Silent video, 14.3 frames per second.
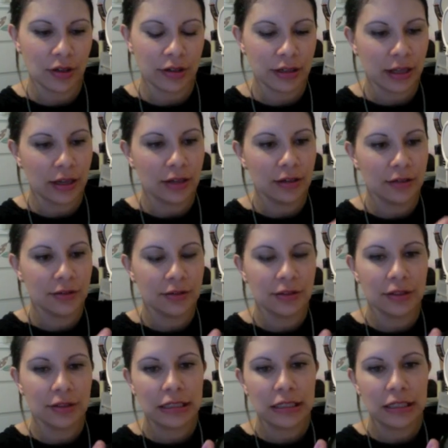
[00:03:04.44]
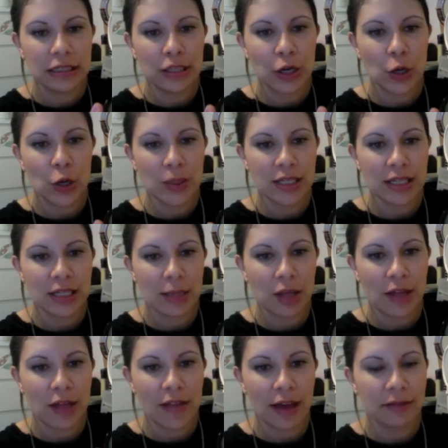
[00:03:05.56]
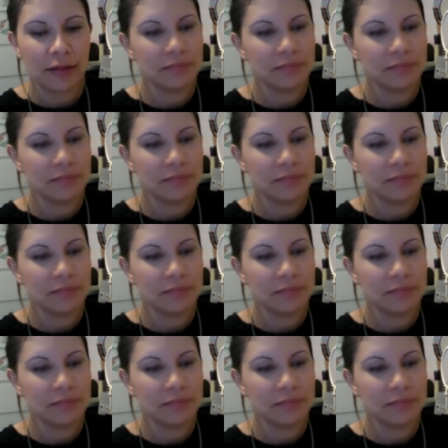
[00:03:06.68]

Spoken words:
Okay. Opens up like that.